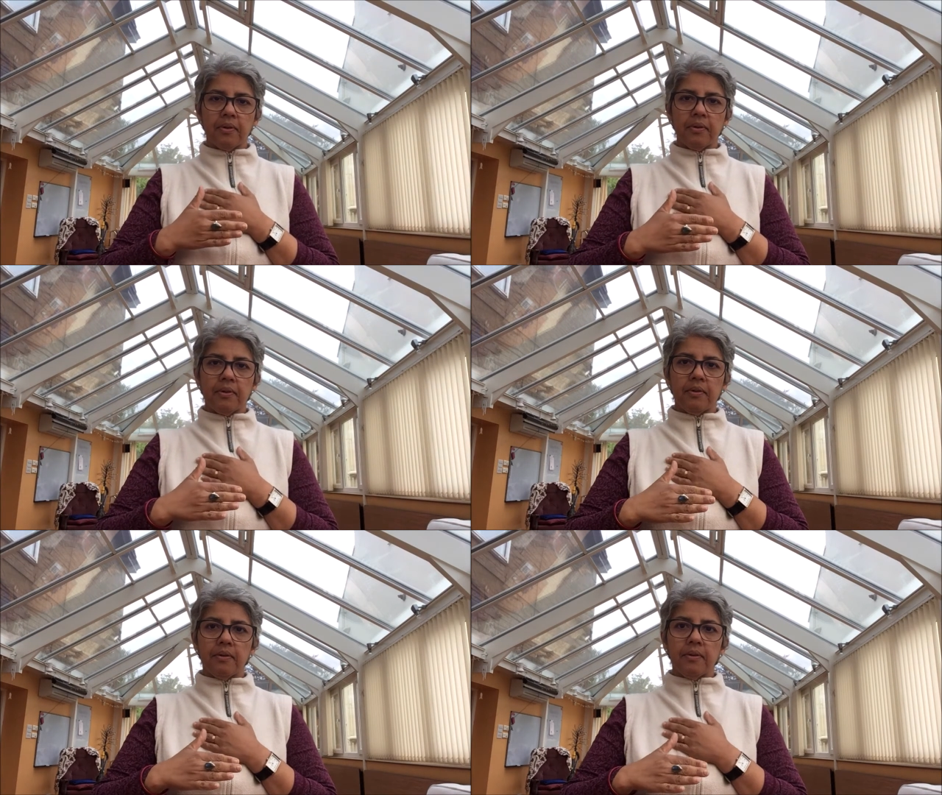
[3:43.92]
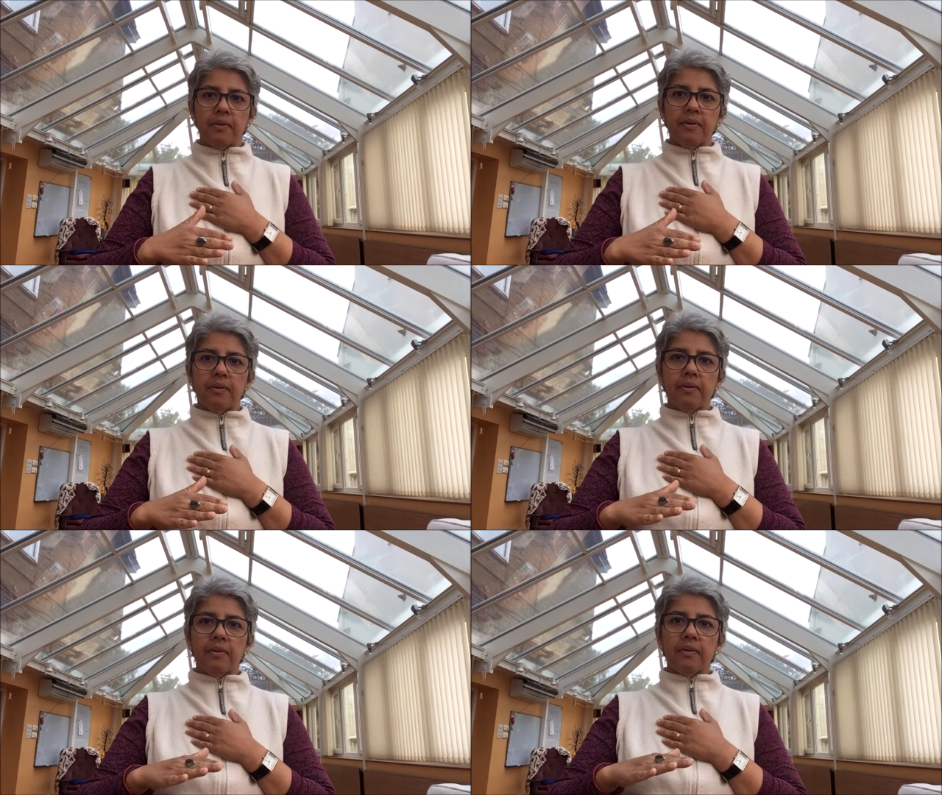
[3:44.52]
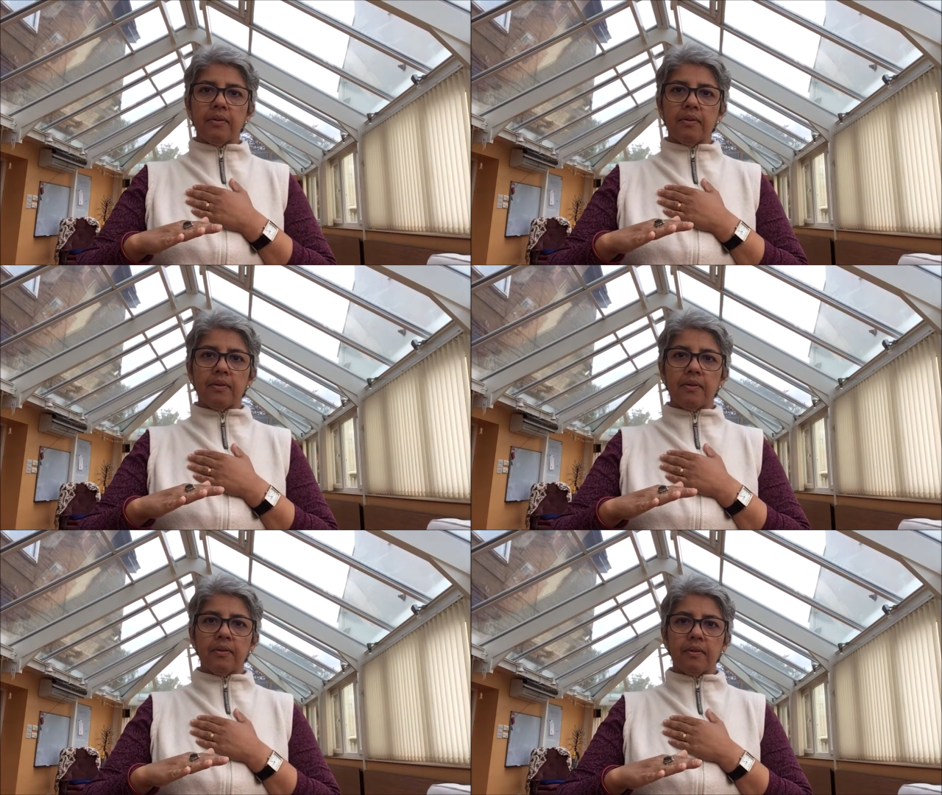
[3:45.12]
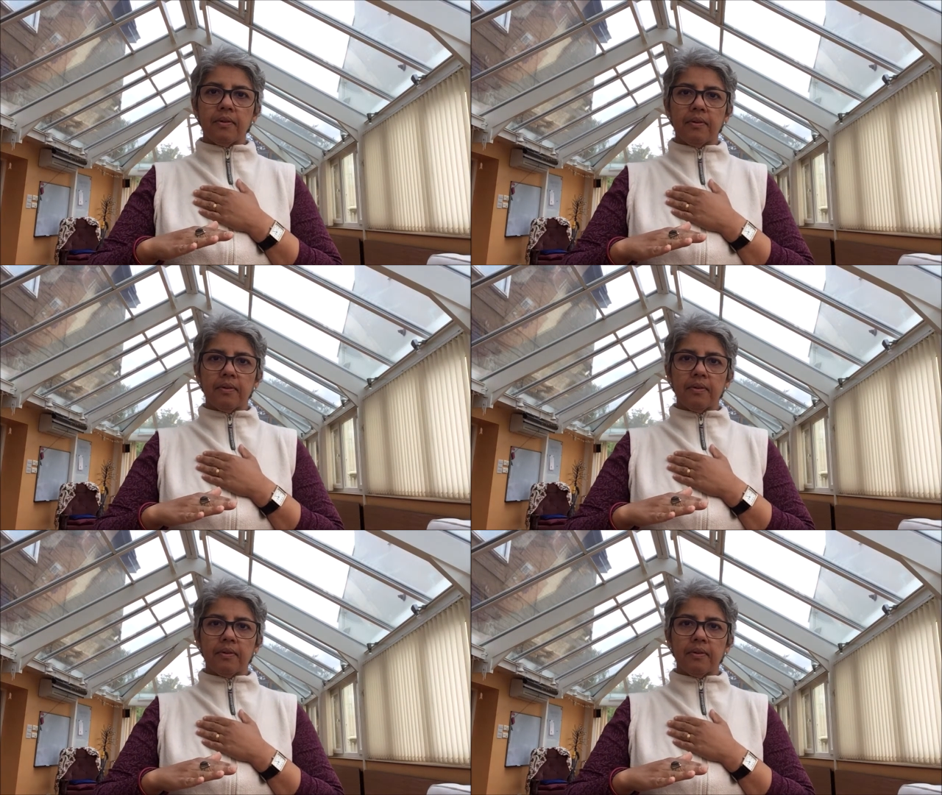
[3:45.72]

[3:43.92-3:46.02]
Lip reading: [no speech]